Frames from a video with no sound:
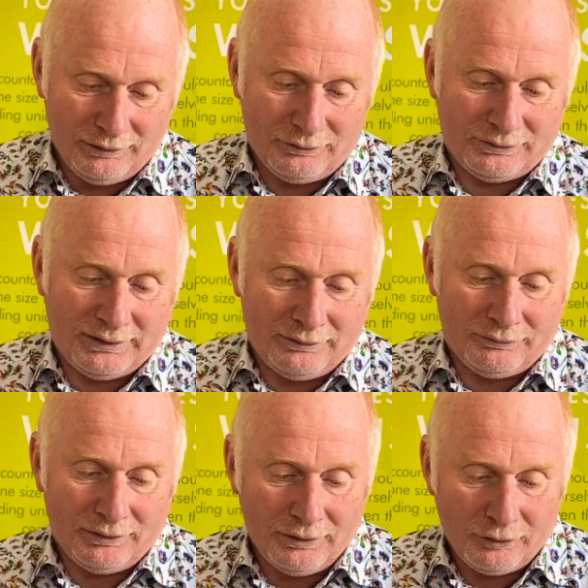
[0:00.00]

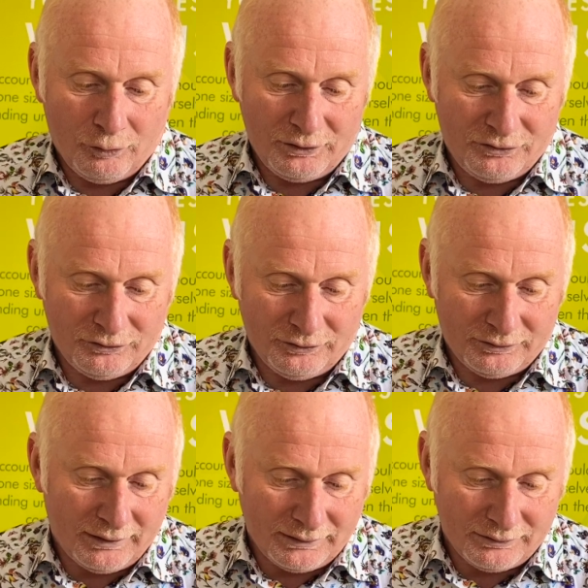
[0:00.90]
lockdown questions
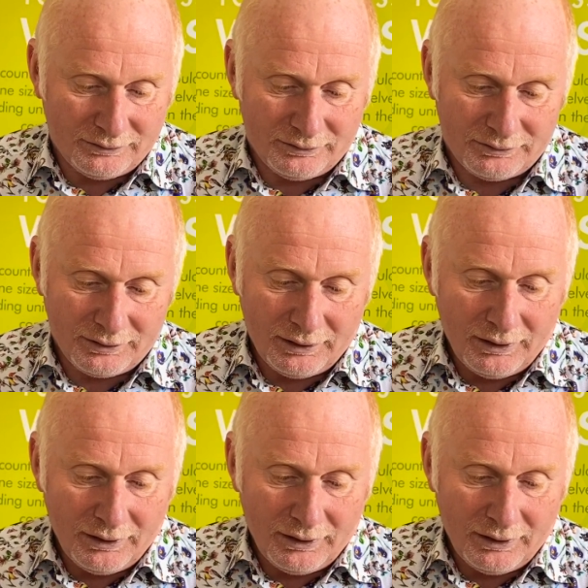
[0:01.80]
and answers.